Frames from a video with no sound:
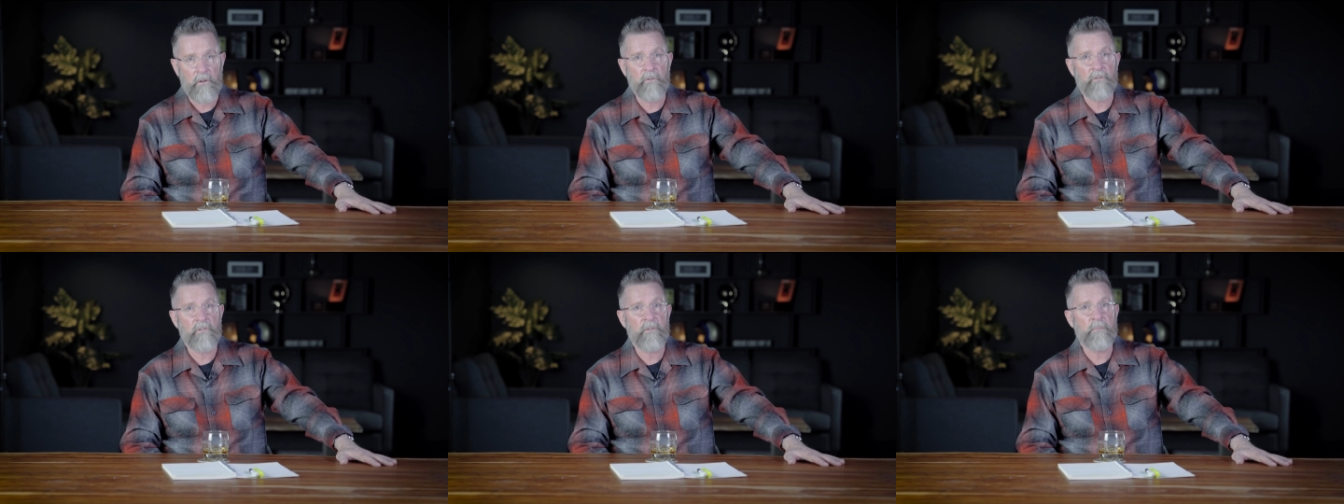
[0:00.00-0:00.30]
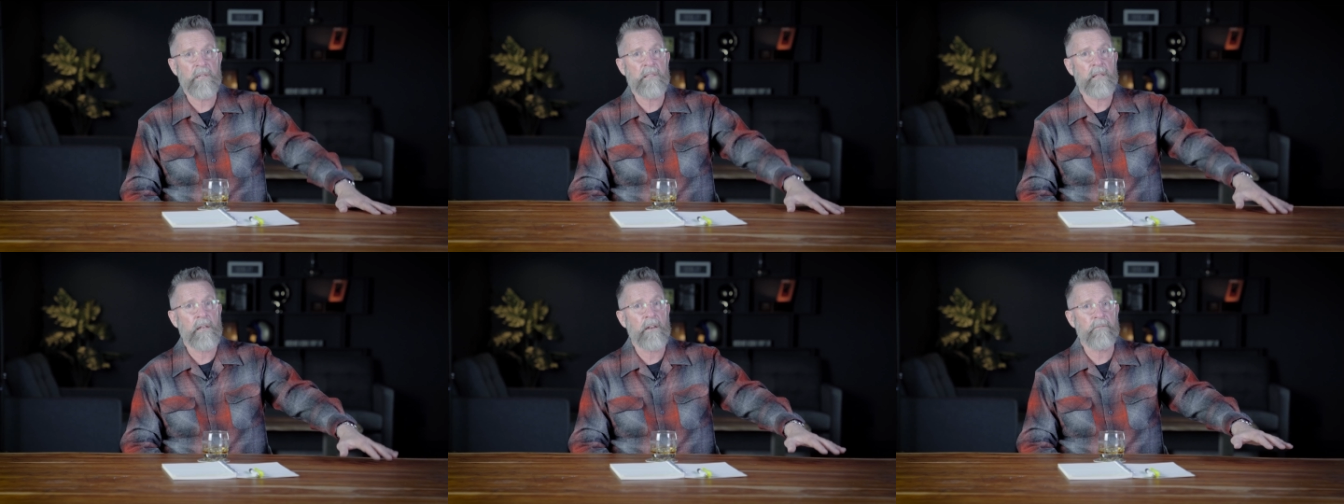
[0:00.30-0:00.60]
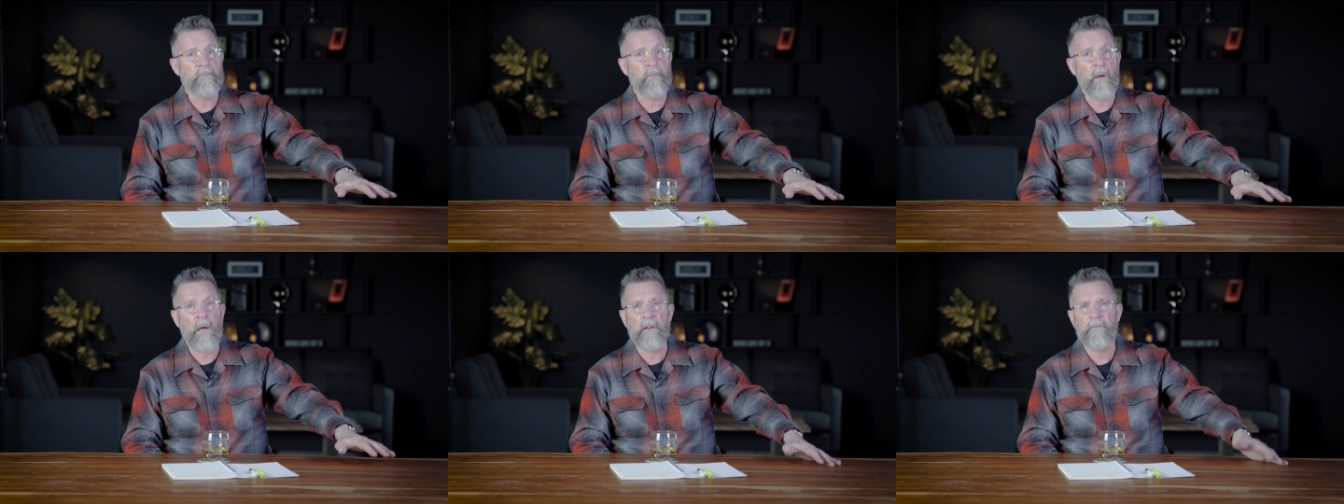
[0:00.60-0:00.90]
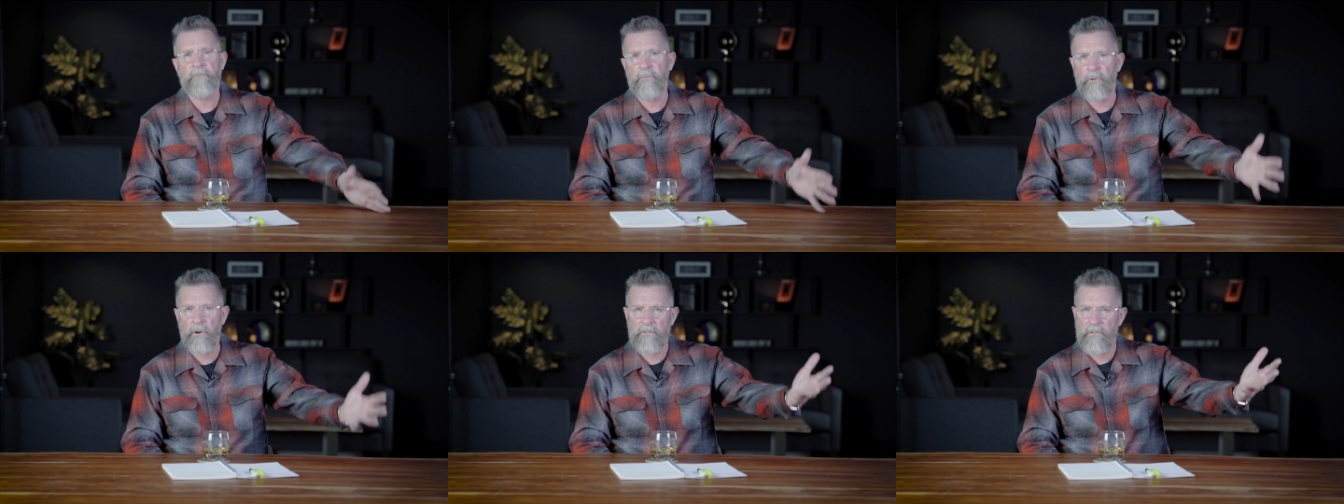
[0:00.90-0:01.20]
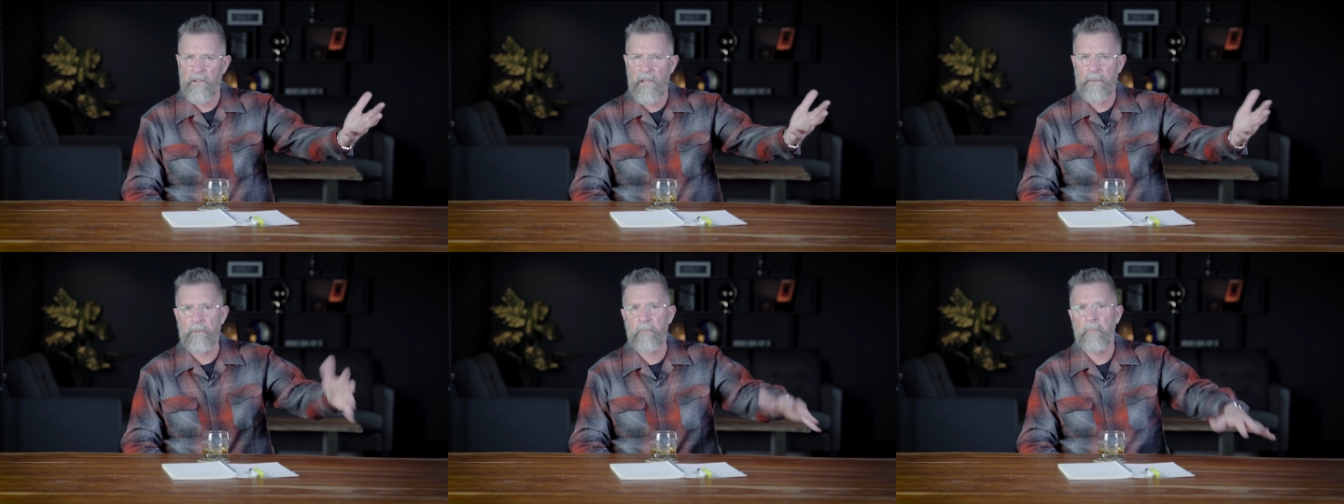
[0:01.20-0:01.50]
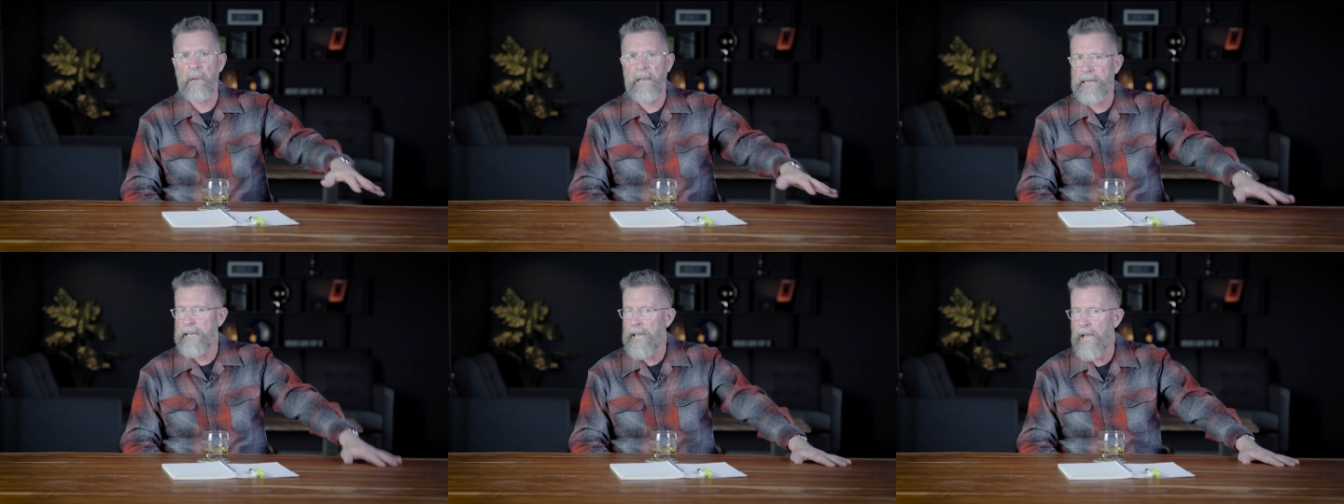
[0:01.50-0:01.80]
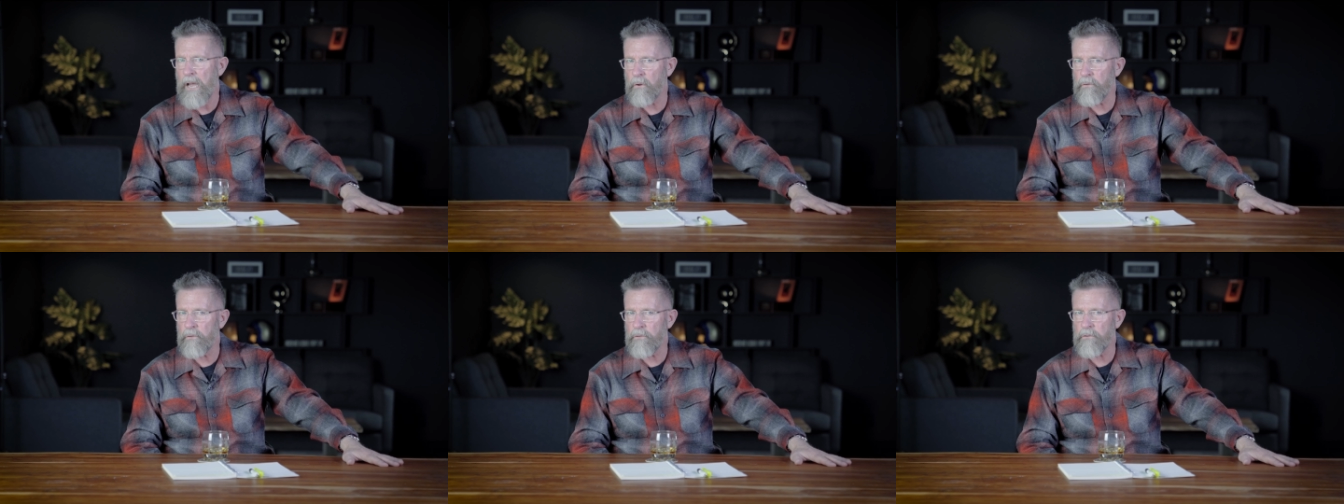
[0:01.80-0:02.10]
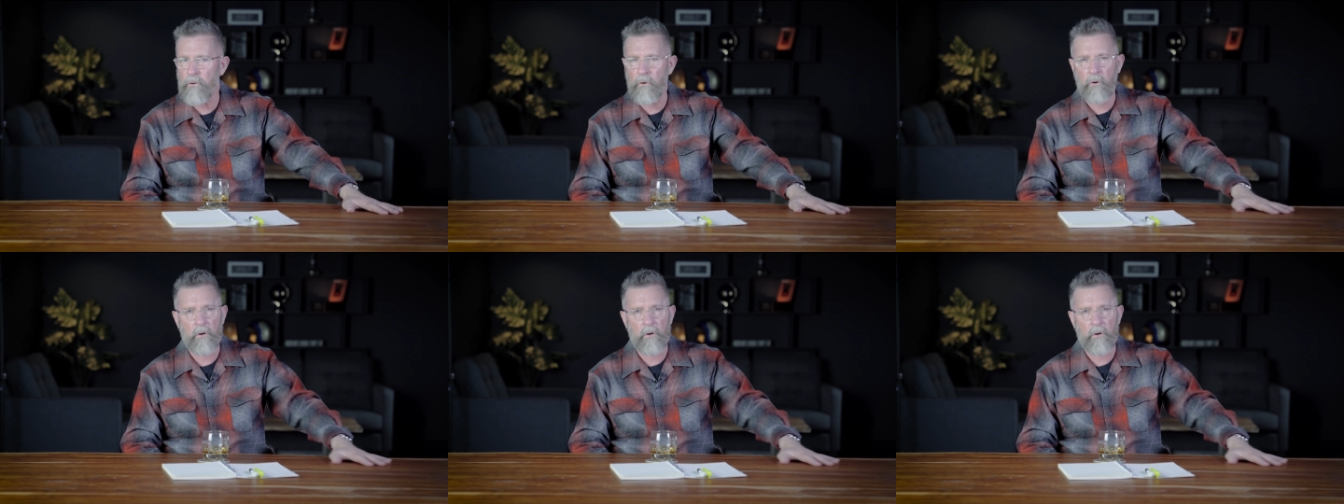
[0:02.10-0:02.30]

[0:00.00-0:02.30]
it used to be that if my, for example, my accountant